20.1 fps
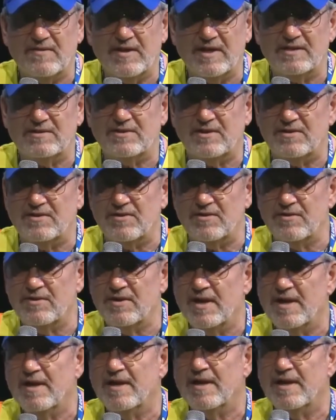things to
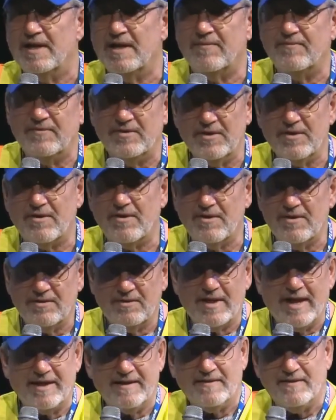do. If
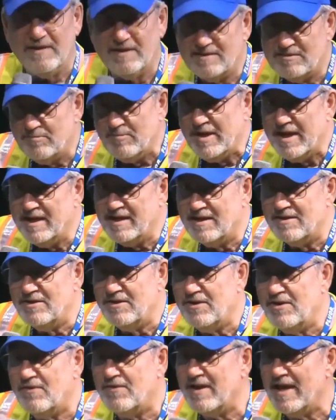you're like this big
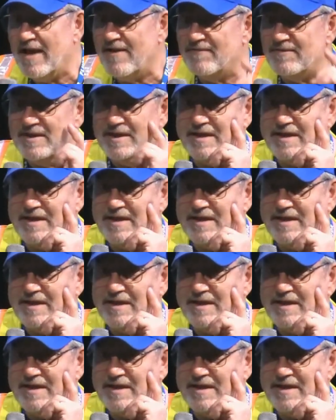and you don't have an